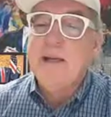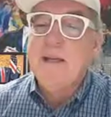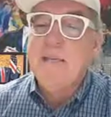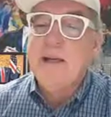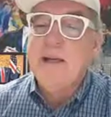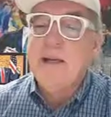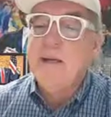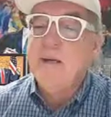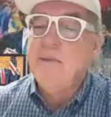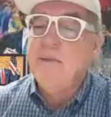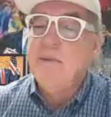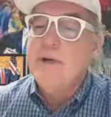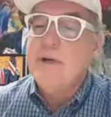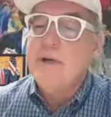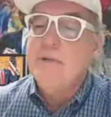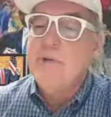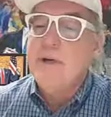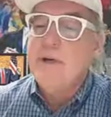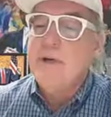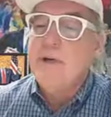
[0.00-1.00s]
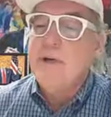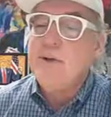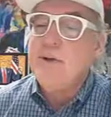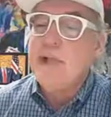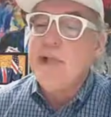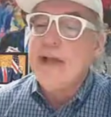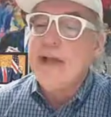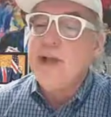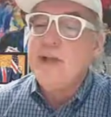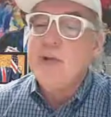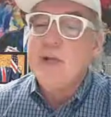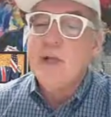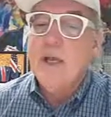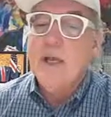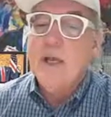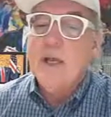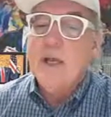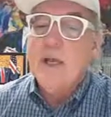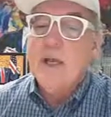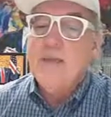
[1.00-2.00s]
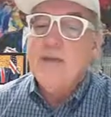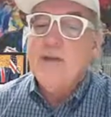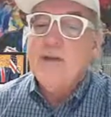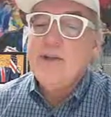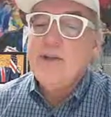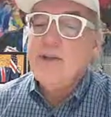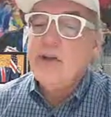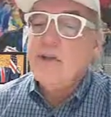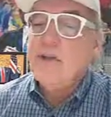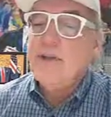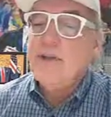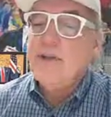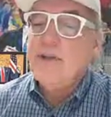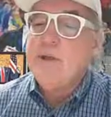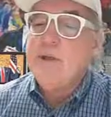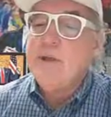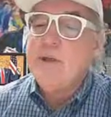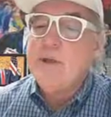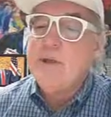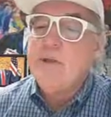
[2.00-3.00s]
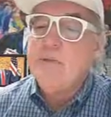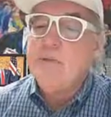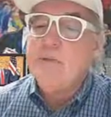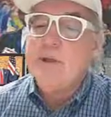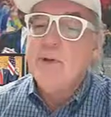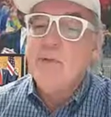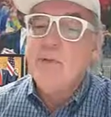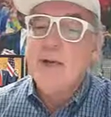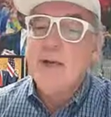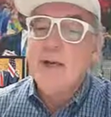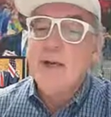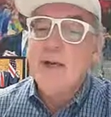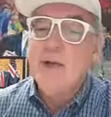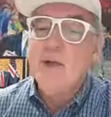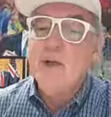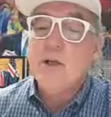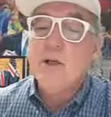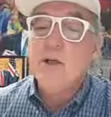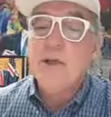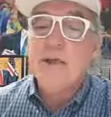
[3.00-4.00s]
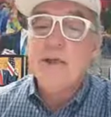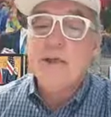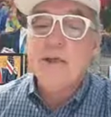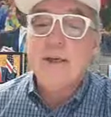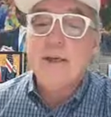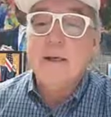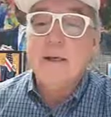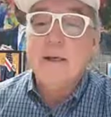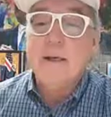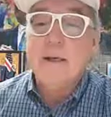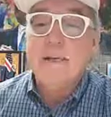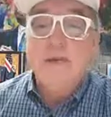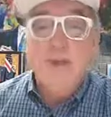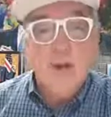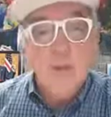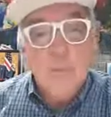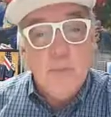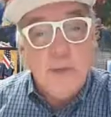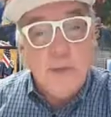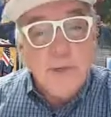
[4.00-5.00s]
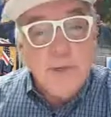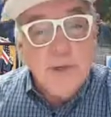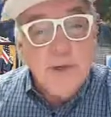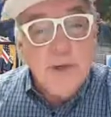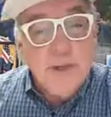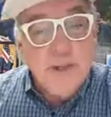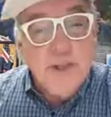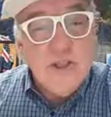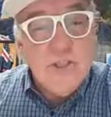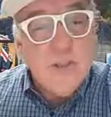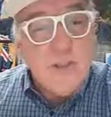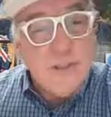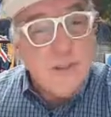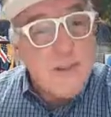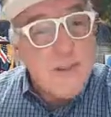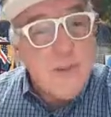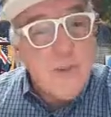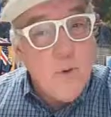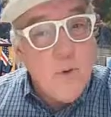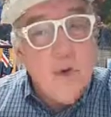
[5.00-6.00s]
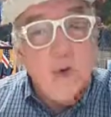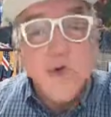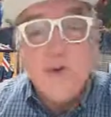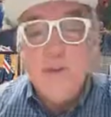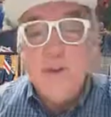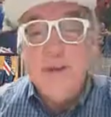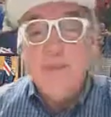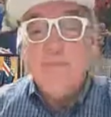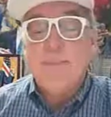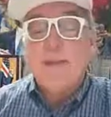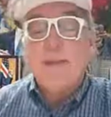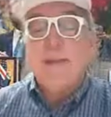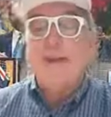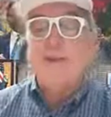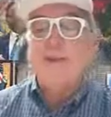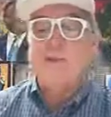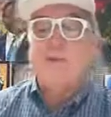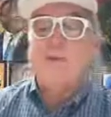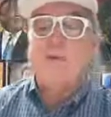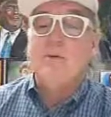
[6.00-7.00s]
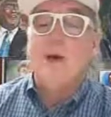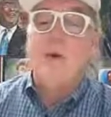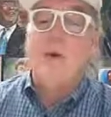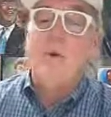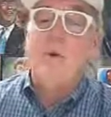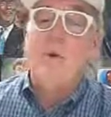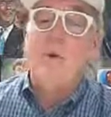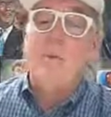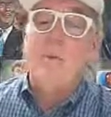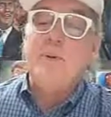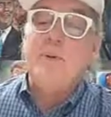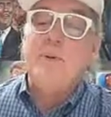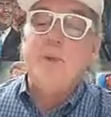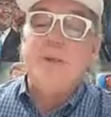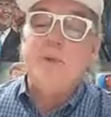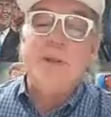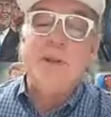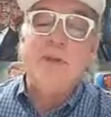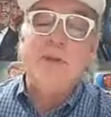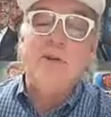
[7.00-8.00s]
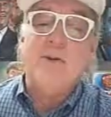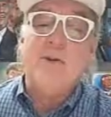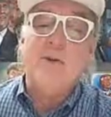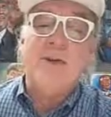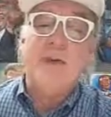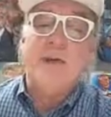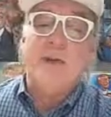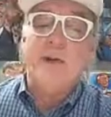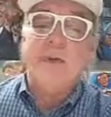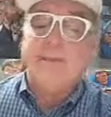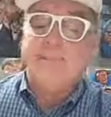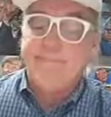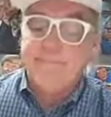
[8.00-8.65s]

them in, and the reason we do that is they're so intangible that we actually have another place where you can spin them up or spin them down. So we'll put some of those in there.